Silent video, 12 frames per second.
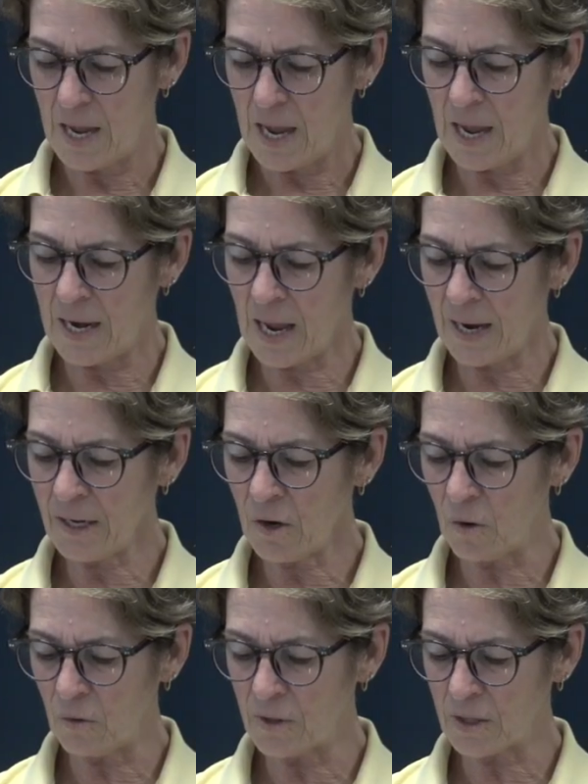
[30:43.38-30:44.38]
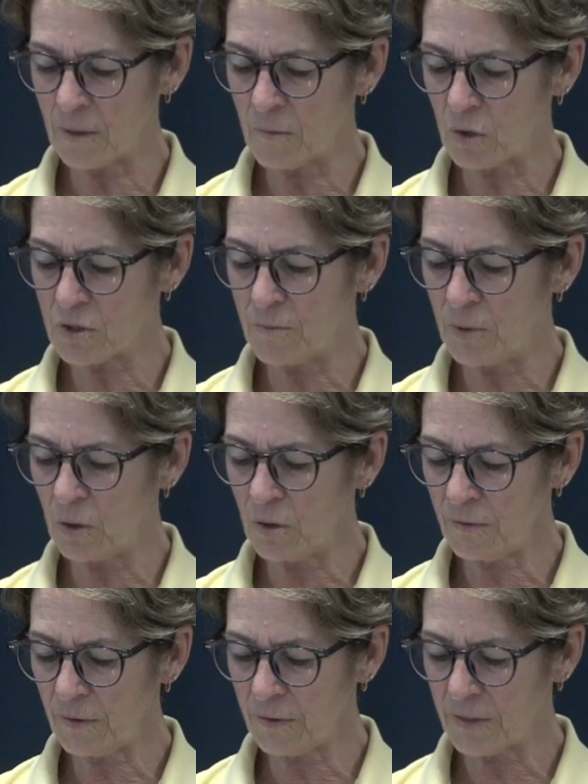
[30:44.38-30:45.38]
and I know that the most
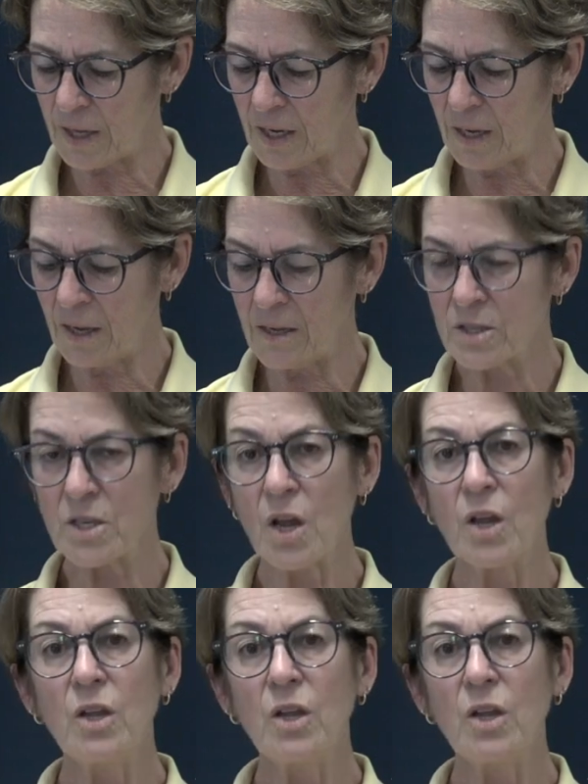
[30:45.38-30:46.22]
beautiful thing is